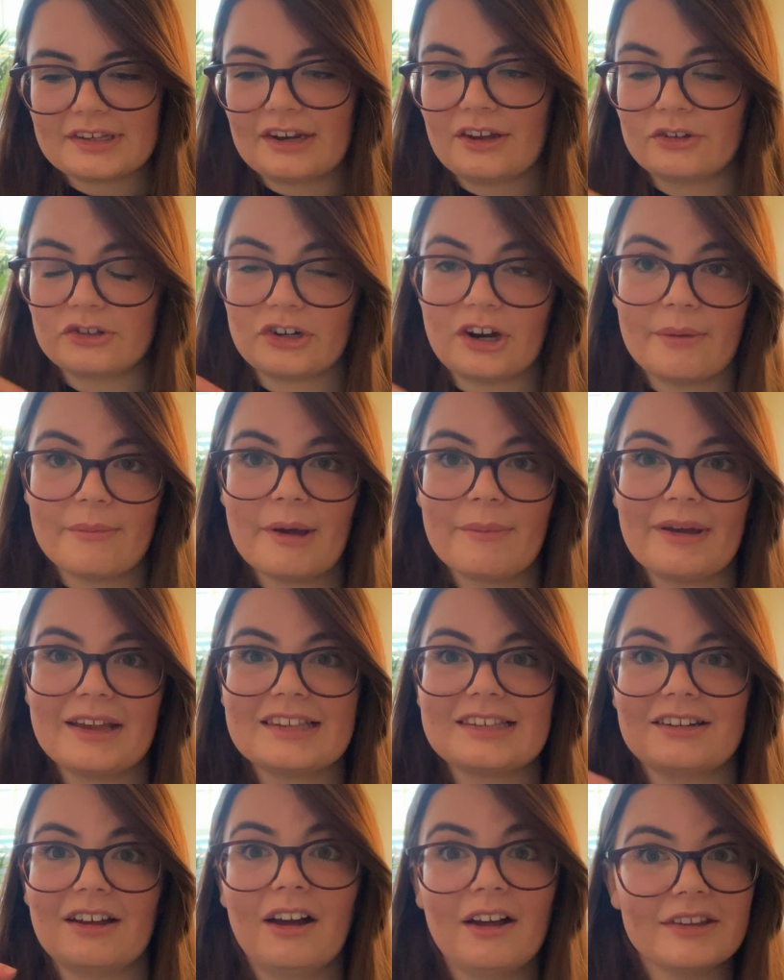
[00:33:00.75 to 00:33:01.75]
I'll try my best
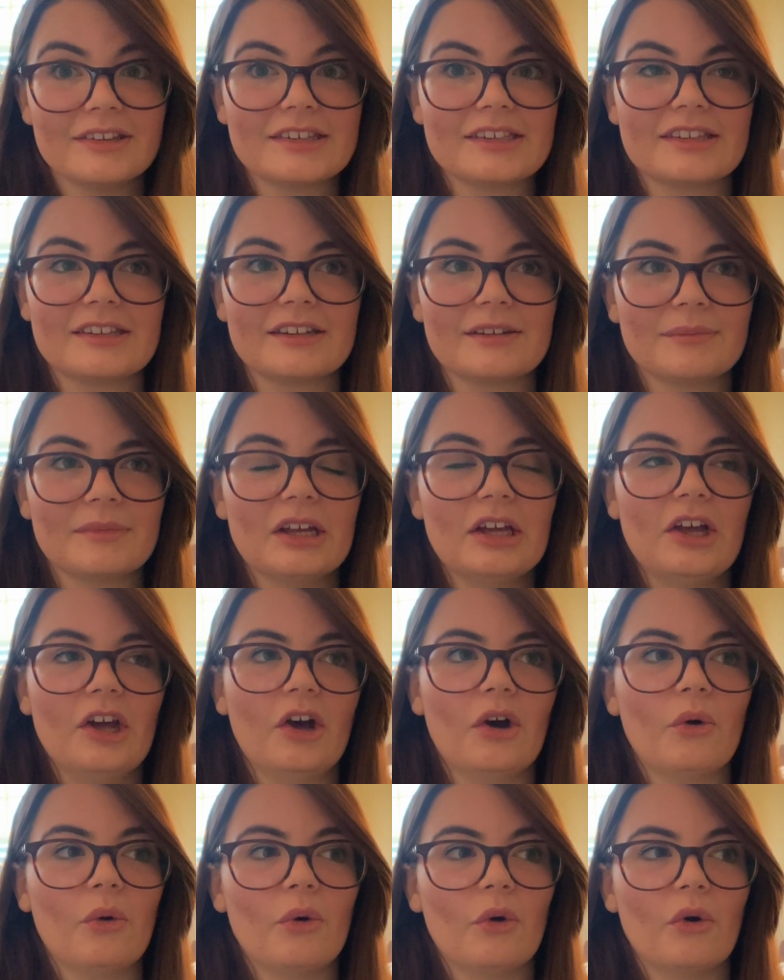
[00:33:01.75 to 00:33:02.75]
to answer them
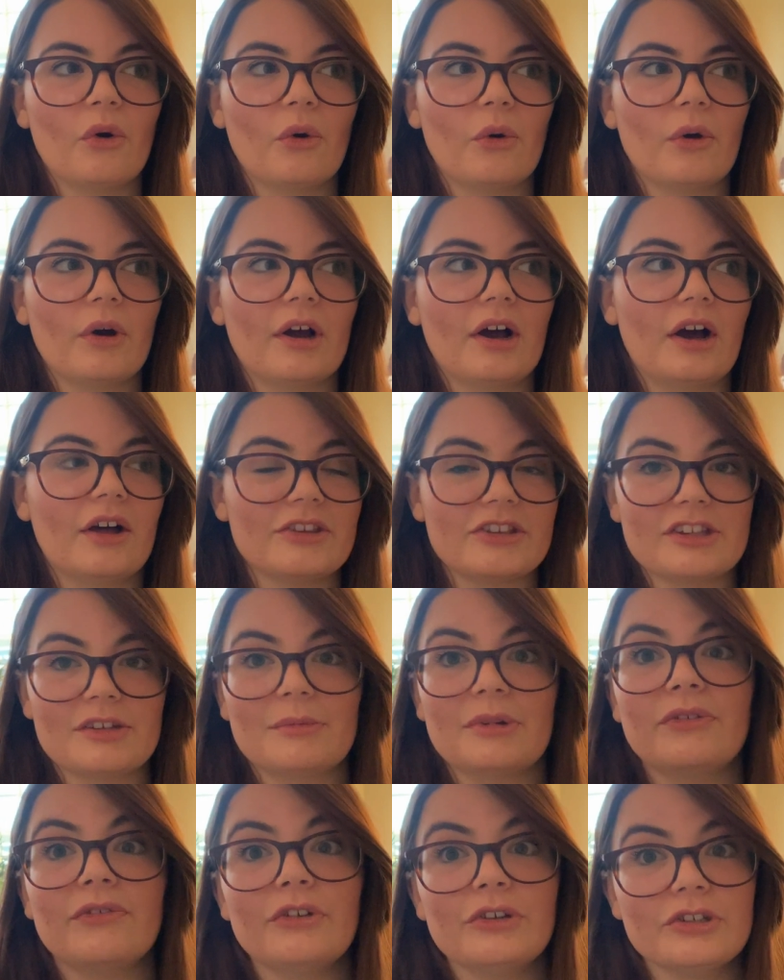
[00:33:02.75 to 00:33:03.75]
or answer them in a
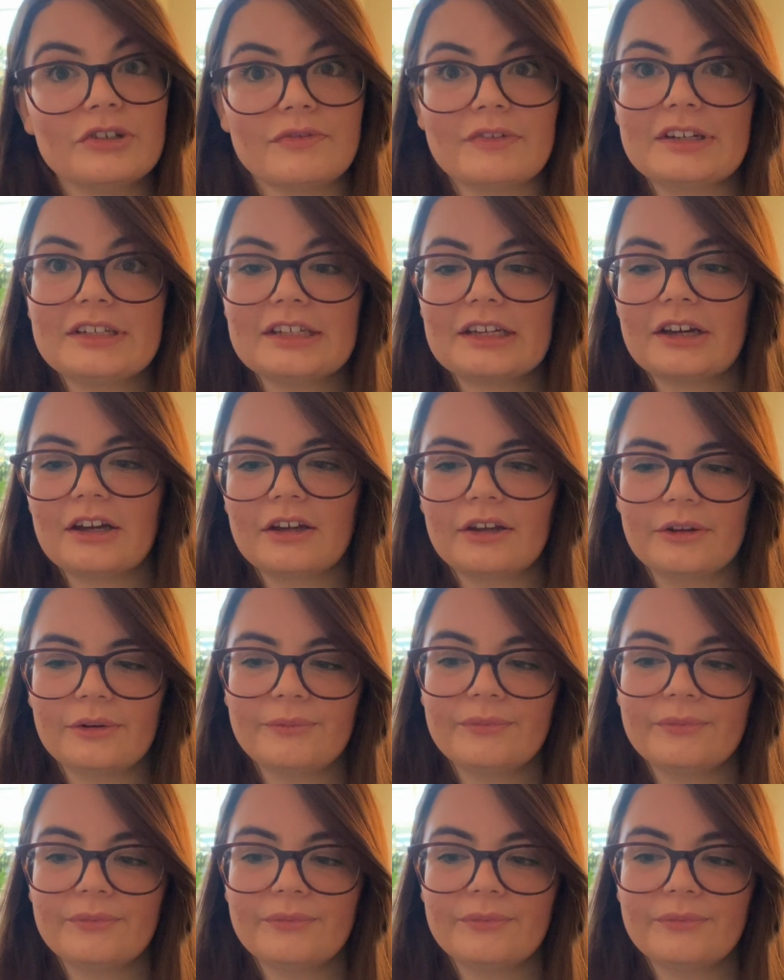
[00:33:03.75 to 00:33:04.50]
future video.